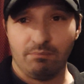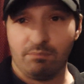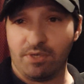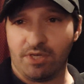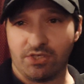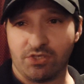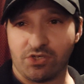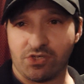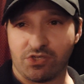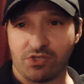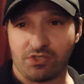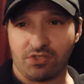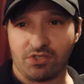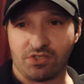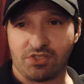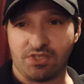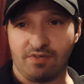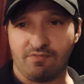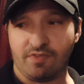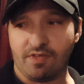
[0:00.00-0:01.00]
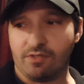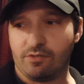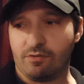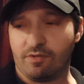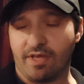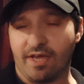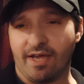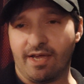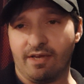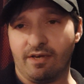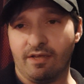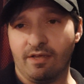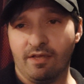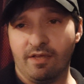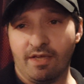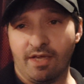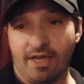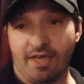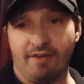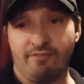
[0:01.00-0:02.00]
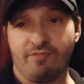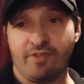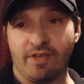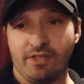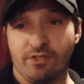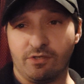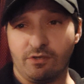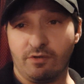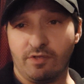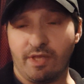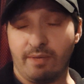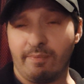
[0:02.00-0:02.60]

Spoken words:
Be interesting to see if they do that. And if they do,